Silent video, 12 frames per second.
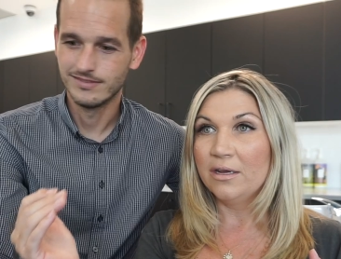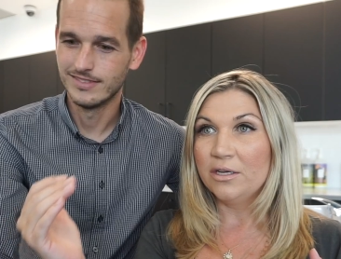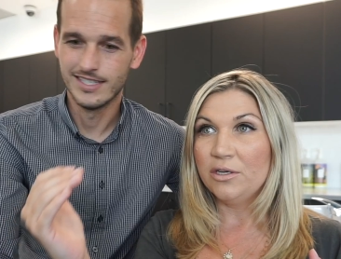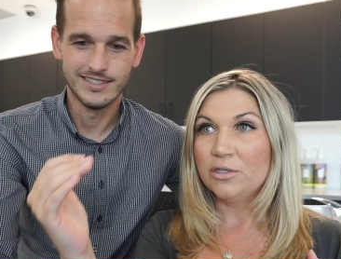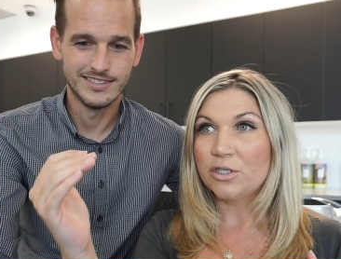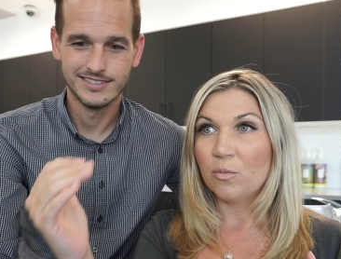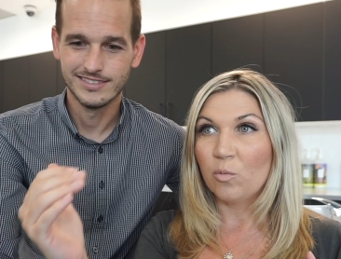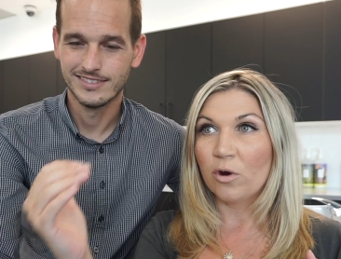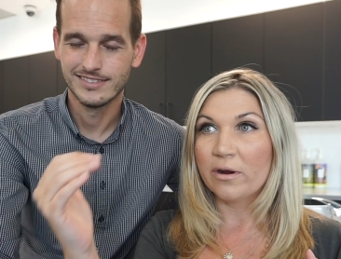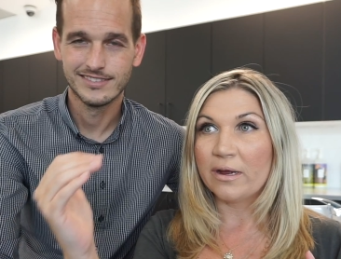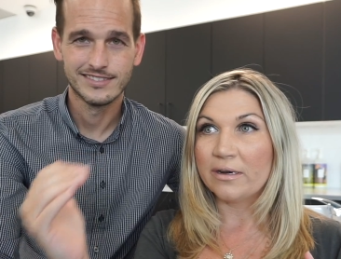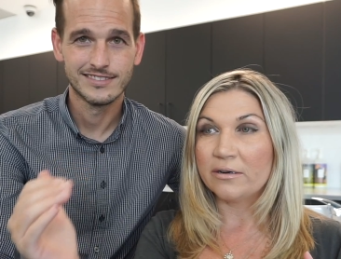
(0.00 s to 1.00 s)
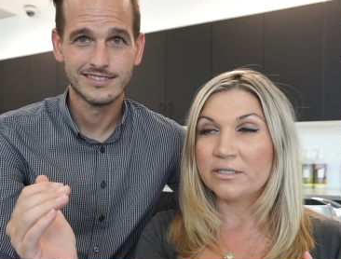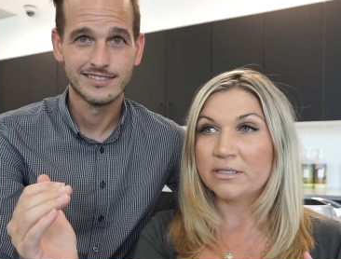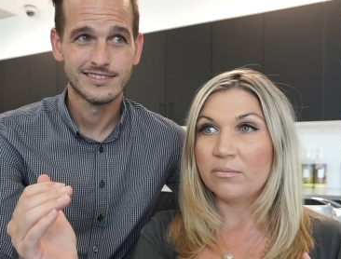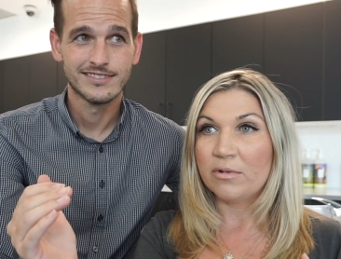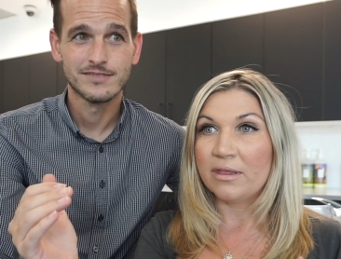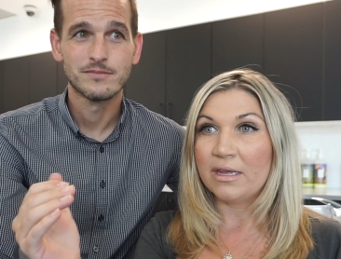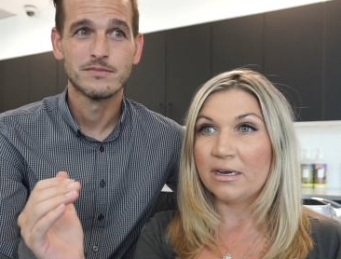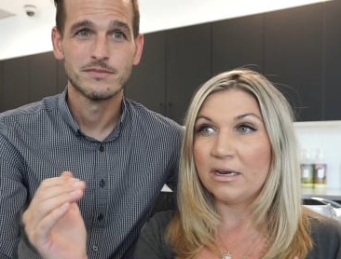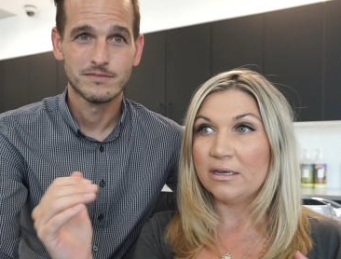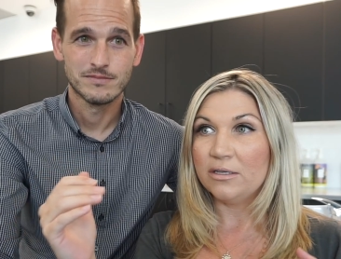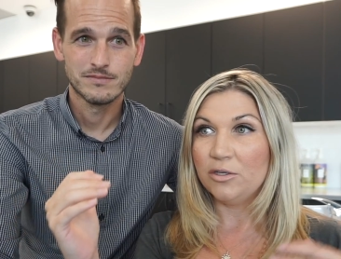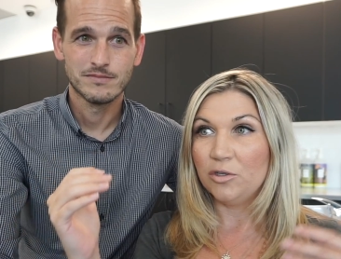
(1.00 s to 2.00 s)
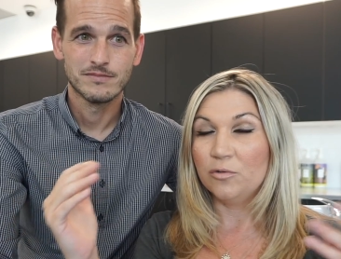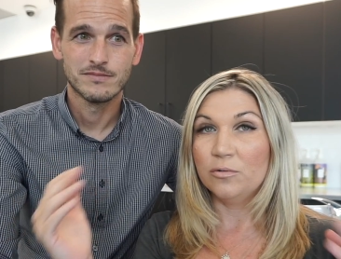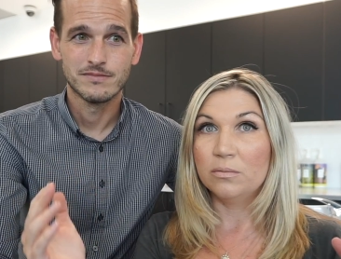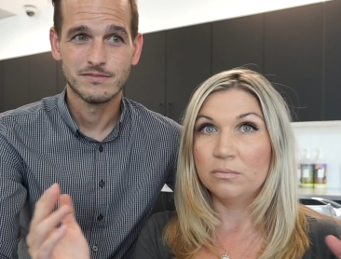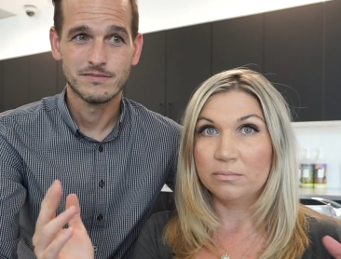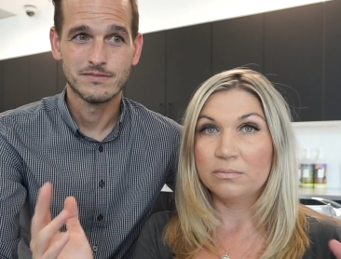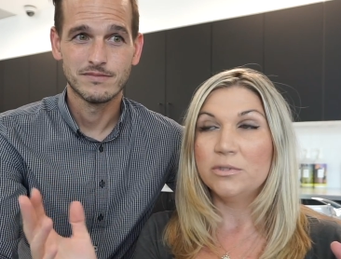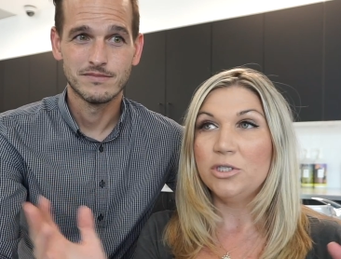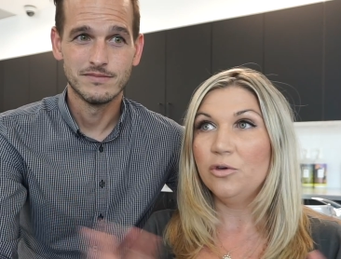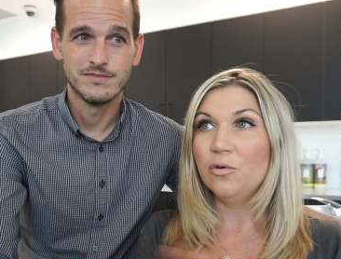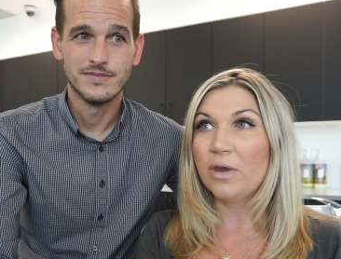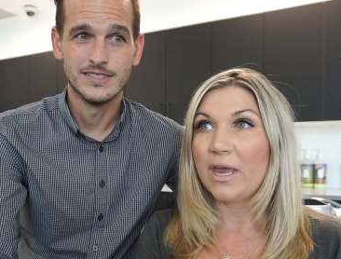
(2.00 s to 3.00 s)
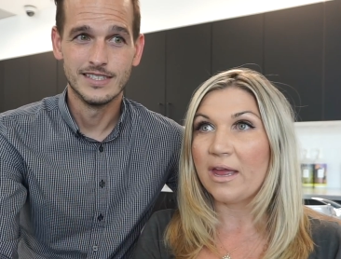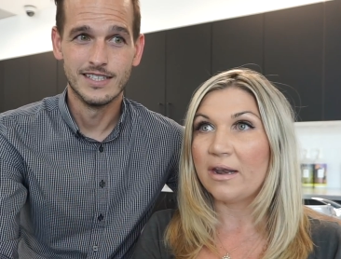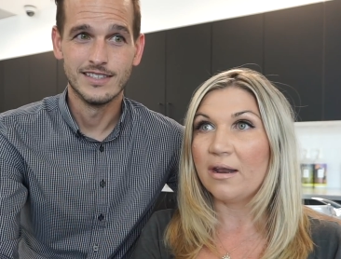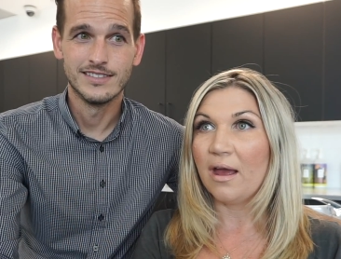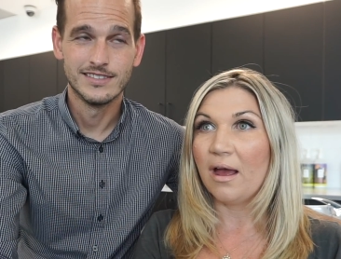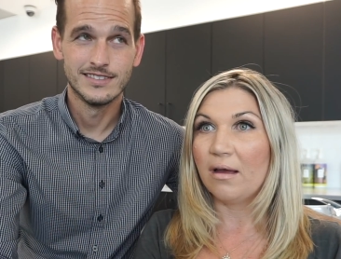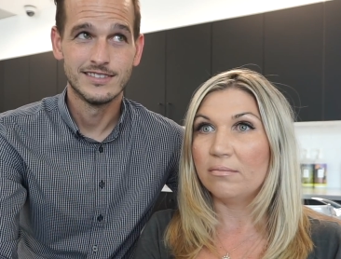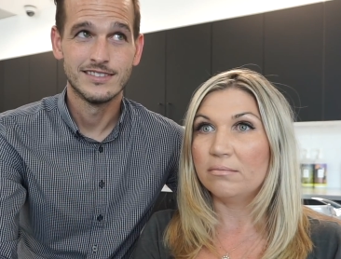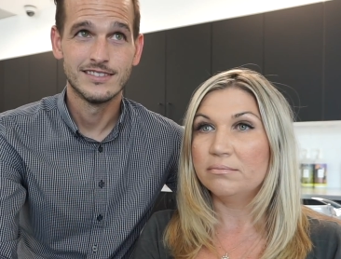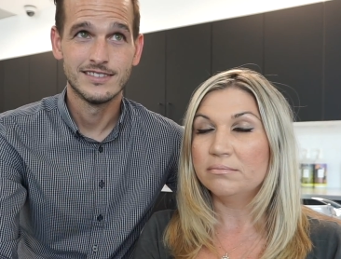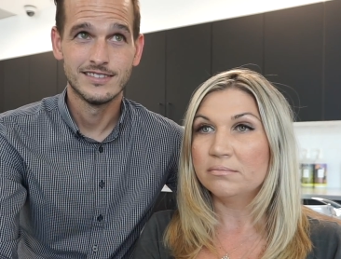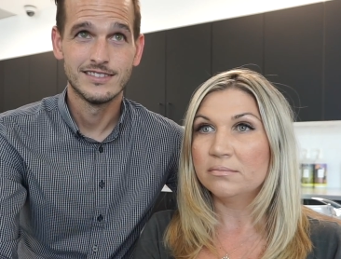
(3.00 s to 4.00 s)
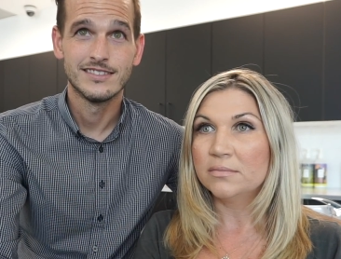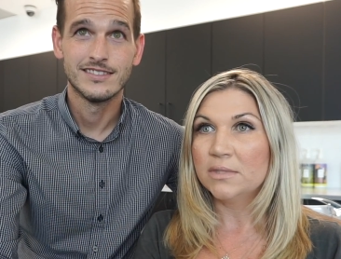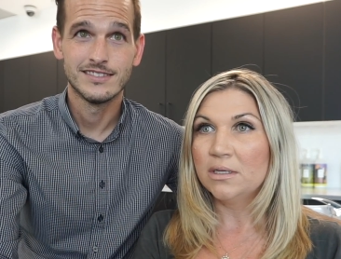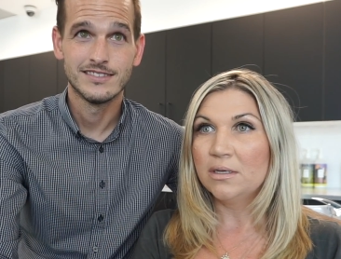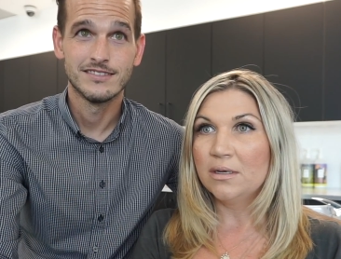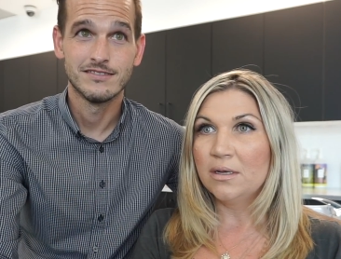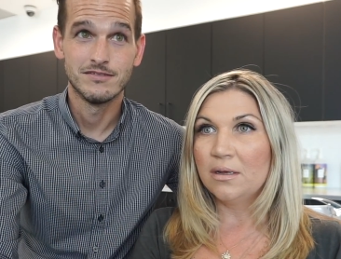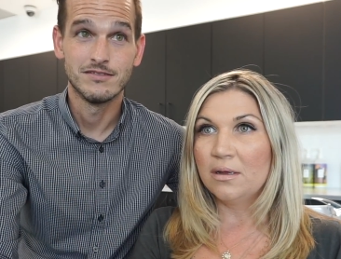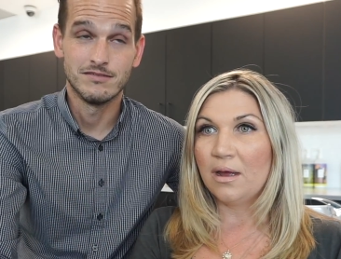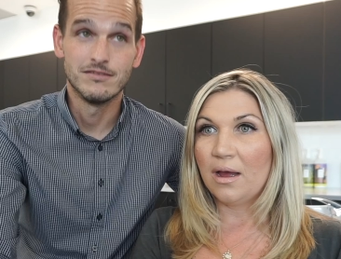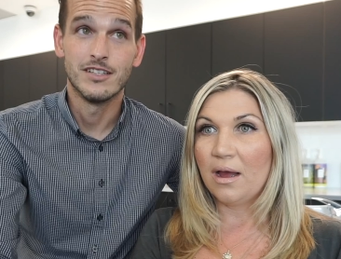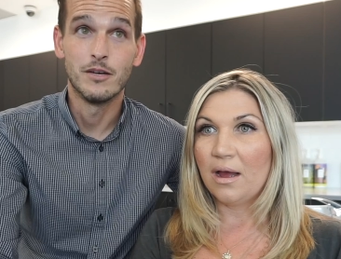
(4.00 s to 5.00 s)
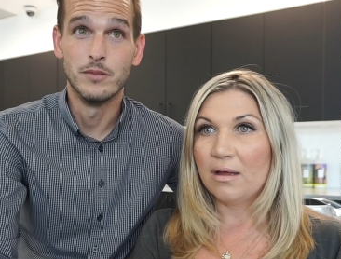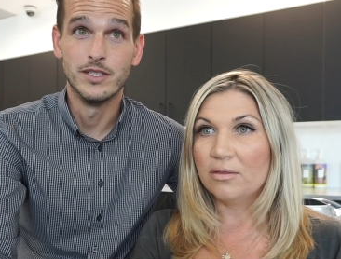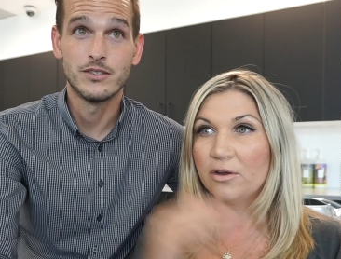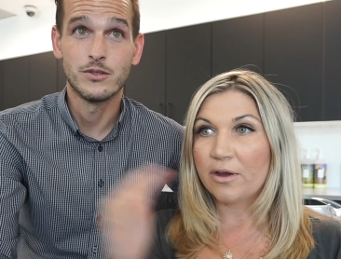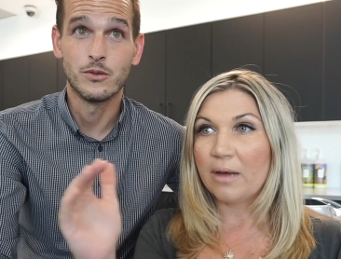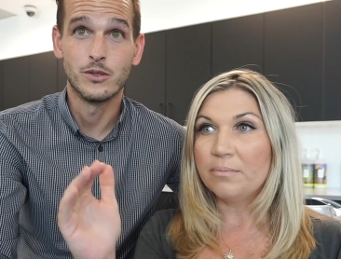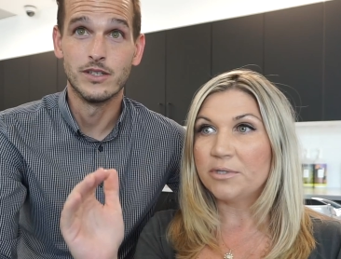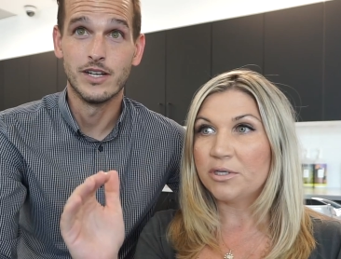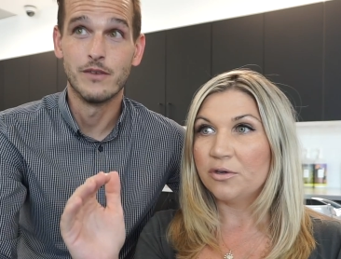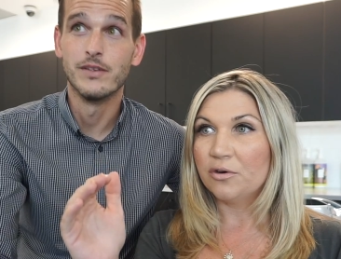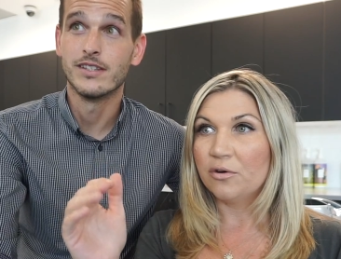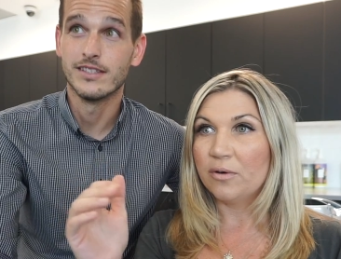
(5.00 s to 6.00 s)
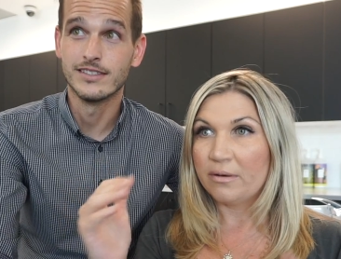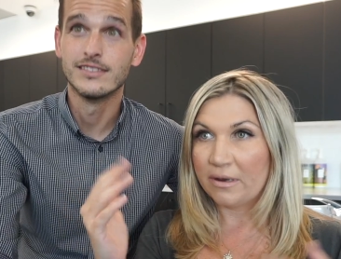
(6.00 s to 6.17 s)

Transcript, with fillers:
Speaker 1: you should work under someone that you you can um, uh, look up to and